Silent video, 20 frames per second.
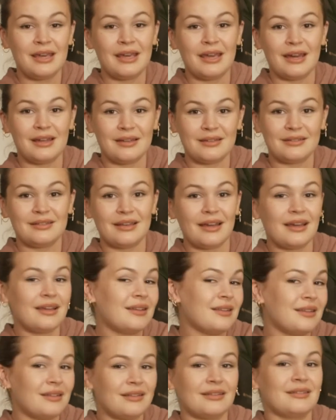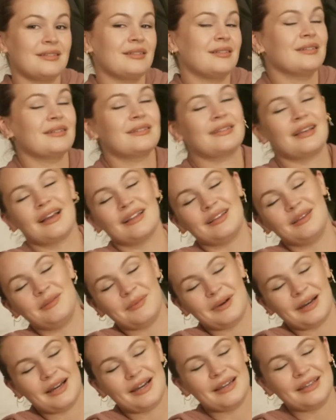and decided that this is exactly
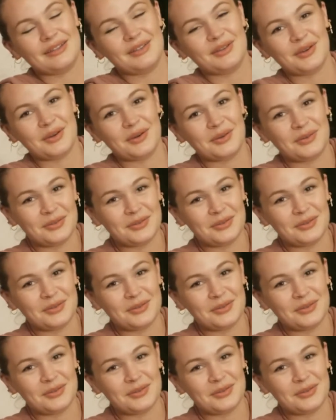why you go